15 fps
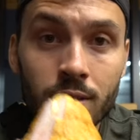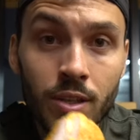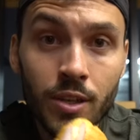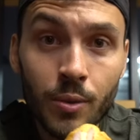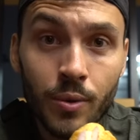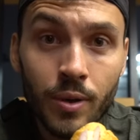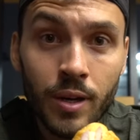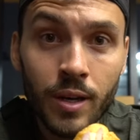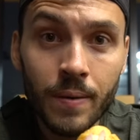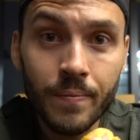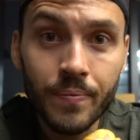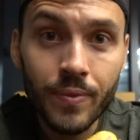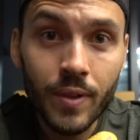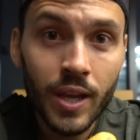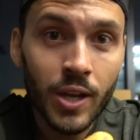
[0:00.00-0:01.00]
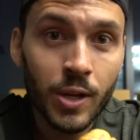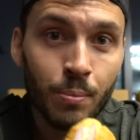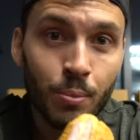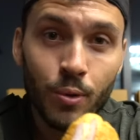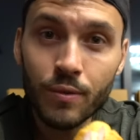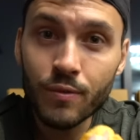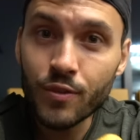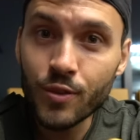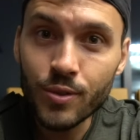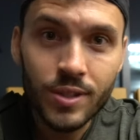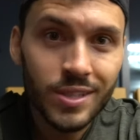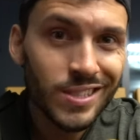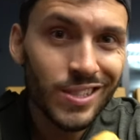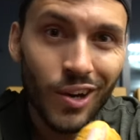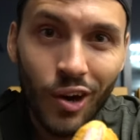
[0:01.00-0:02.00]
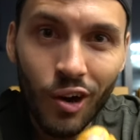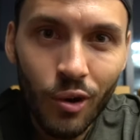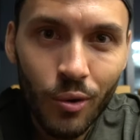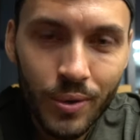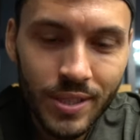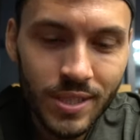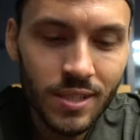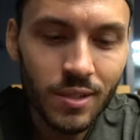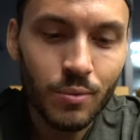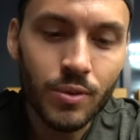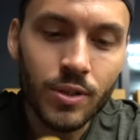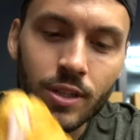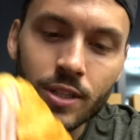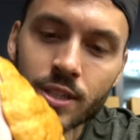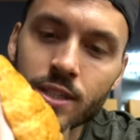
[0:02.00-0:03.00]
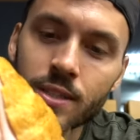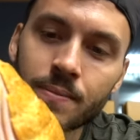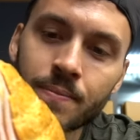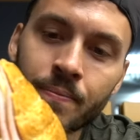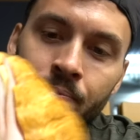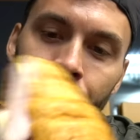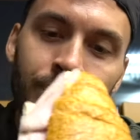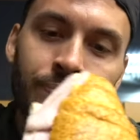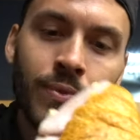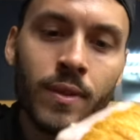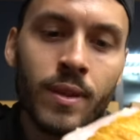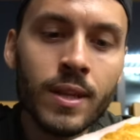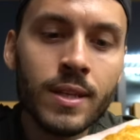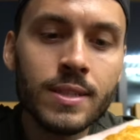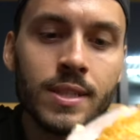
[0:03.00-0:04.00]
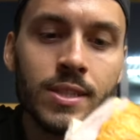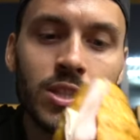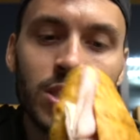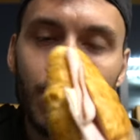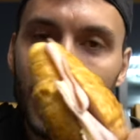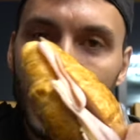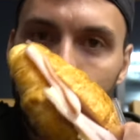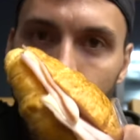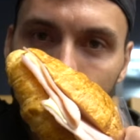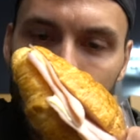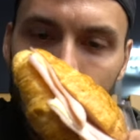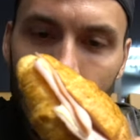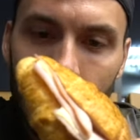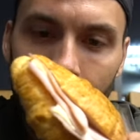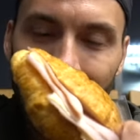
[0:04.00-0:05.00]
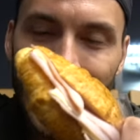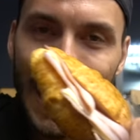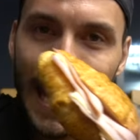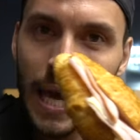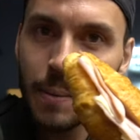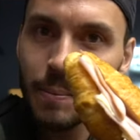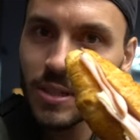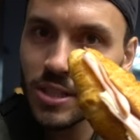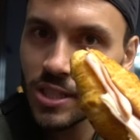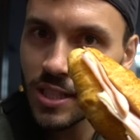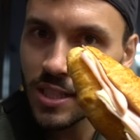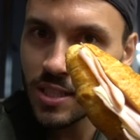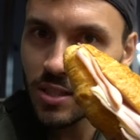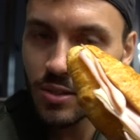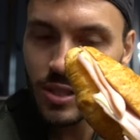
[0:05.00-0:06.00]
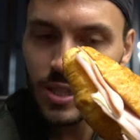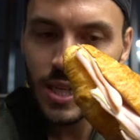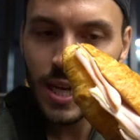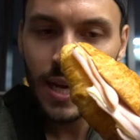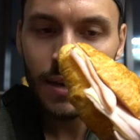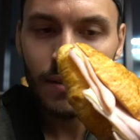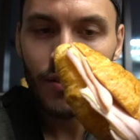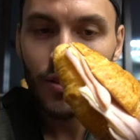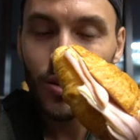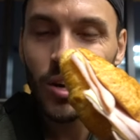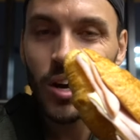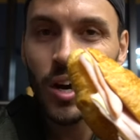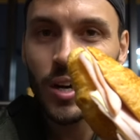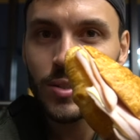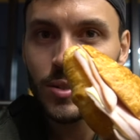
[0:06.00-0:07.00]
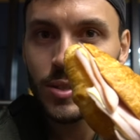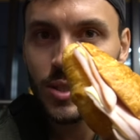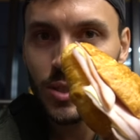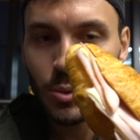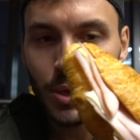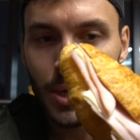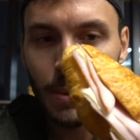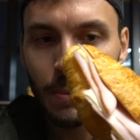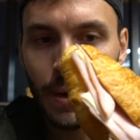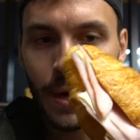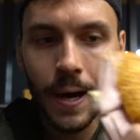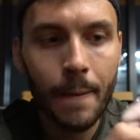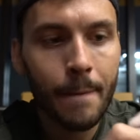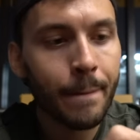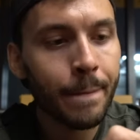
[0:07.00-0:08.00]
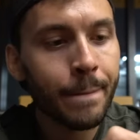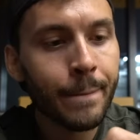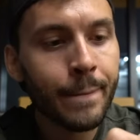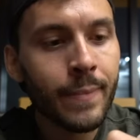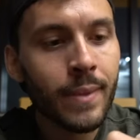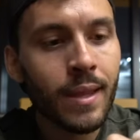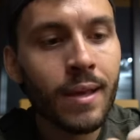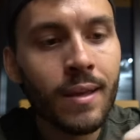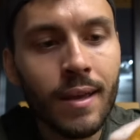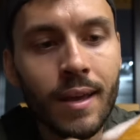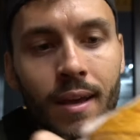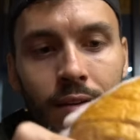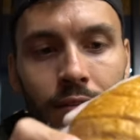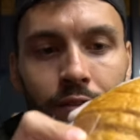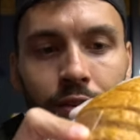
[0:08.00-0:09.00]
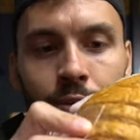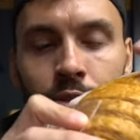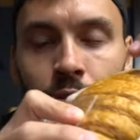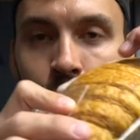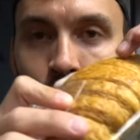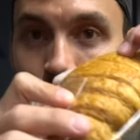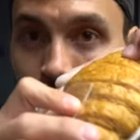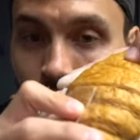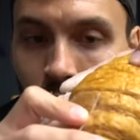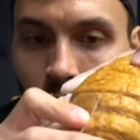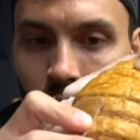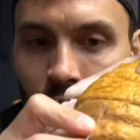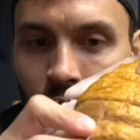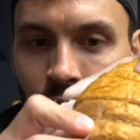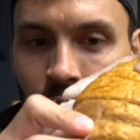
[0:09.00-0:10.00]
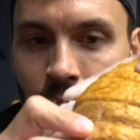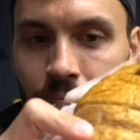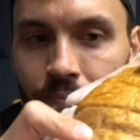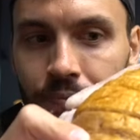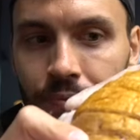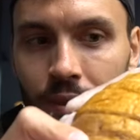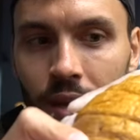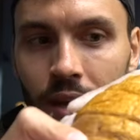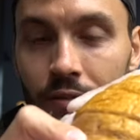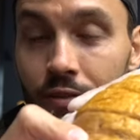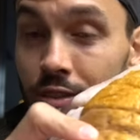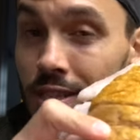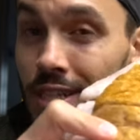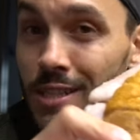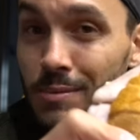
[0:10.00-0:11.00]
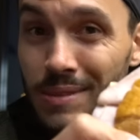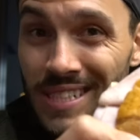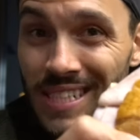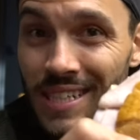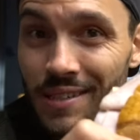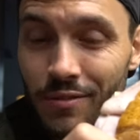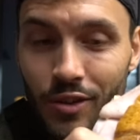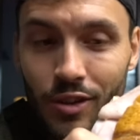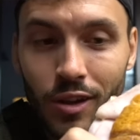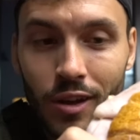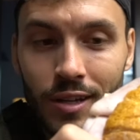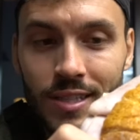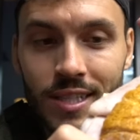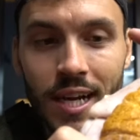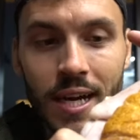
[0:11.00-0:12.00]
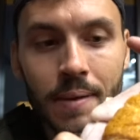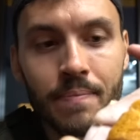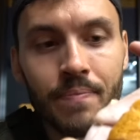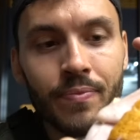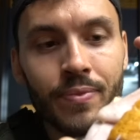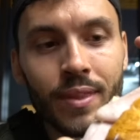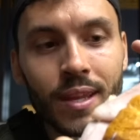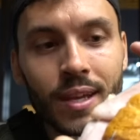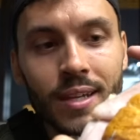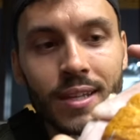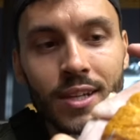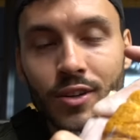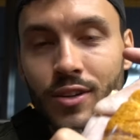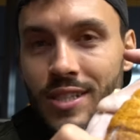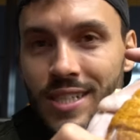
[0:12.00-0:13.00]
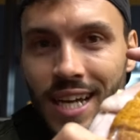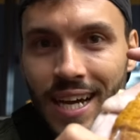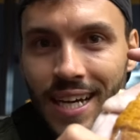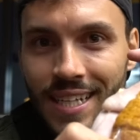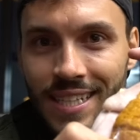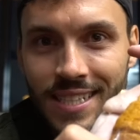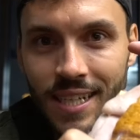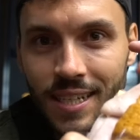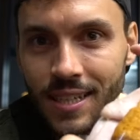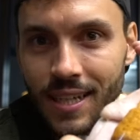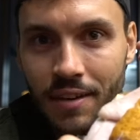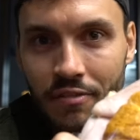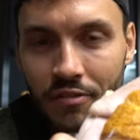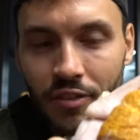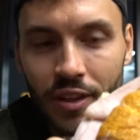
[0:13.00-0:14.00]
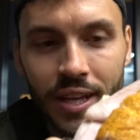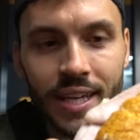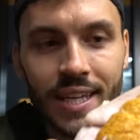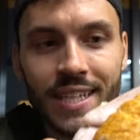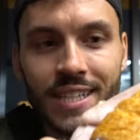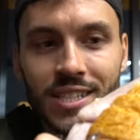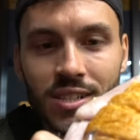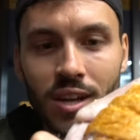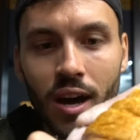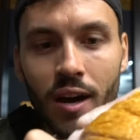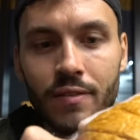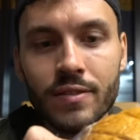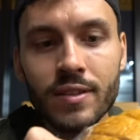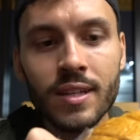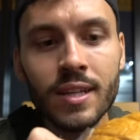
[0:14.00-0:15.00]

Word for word: tell you what, airport food is always the worst. Did just pick up this ham and cheese croissant for 120 baht. Feels pretty hard, uh, feels like it's been sitting for a long time. The croissant is not that flaky, soft